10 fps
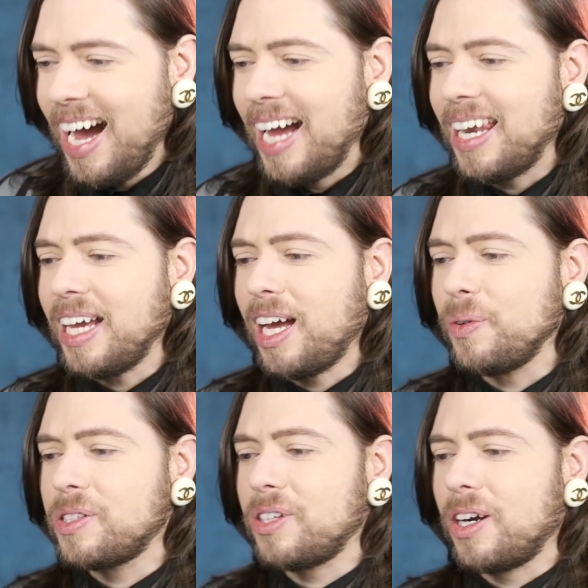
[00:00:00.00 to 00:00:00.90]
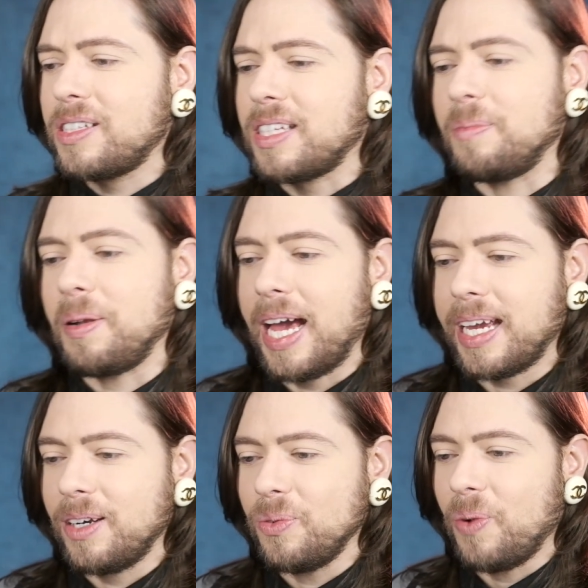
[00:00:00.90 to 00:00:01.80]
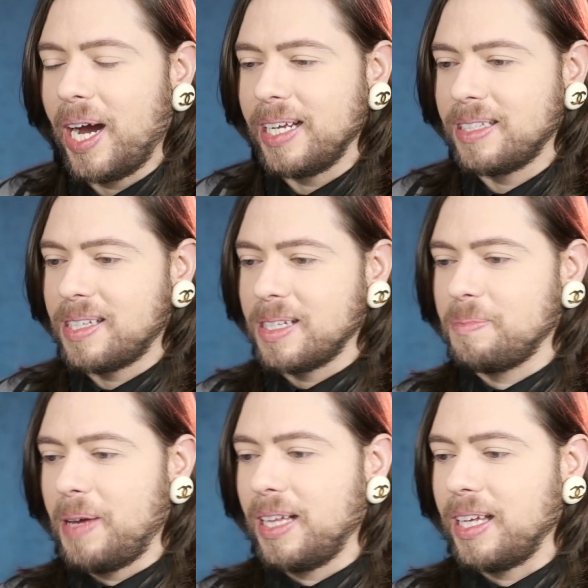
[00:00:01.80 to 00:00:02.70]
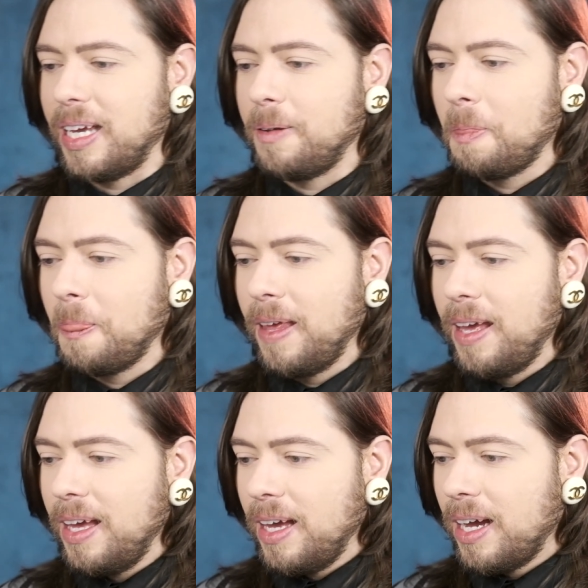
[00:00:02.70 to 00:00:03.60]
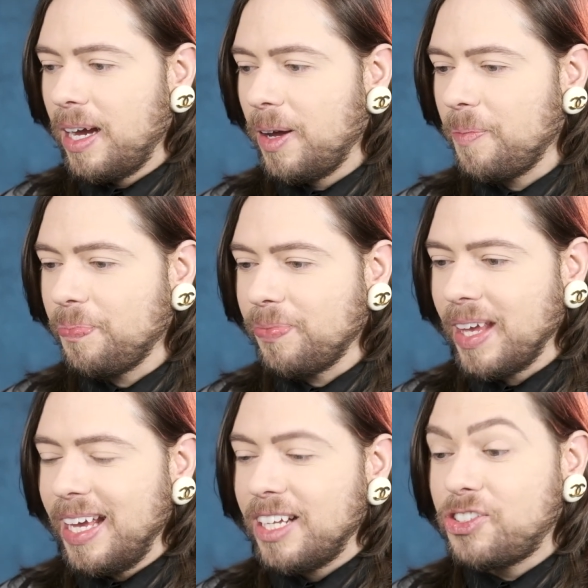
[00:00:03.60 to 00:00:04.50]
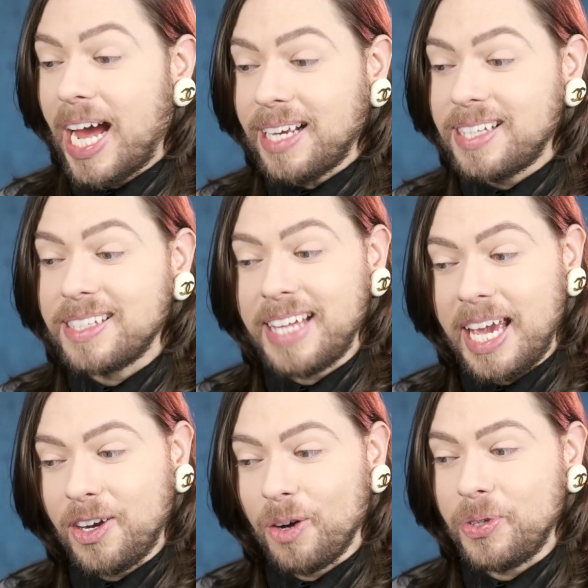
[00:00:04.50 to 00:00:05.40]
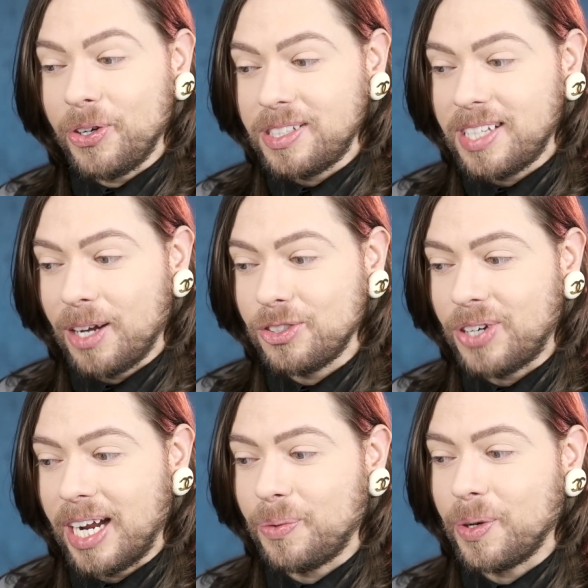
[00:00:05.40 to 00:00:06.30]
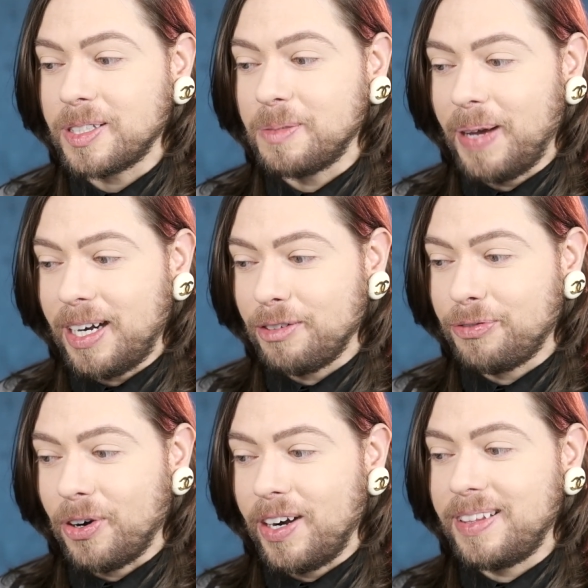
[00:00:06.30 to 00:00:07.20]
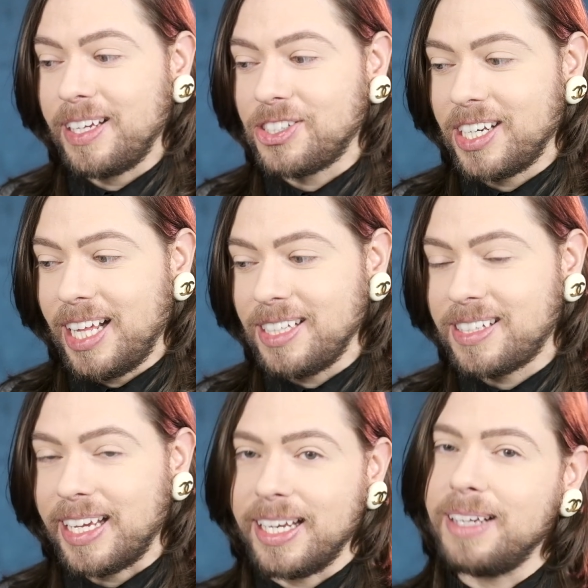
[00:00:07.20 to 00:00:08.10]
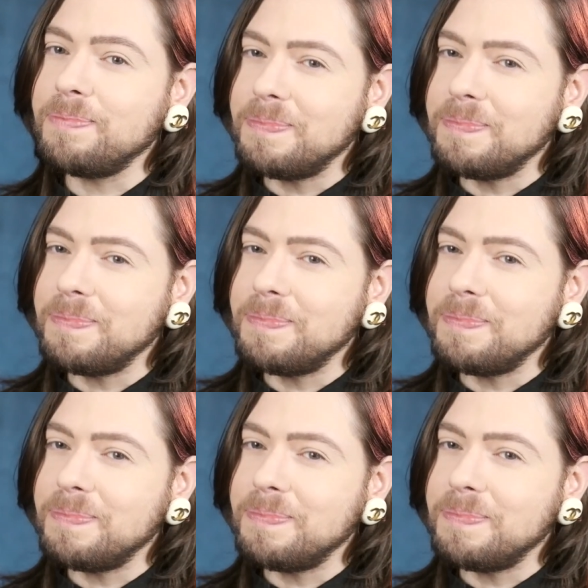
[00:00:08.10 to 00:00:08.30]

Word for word: I like how it starts in black and white, says Melly. Jack says, Jacob, your soundtrack works better for it than Chanel's did.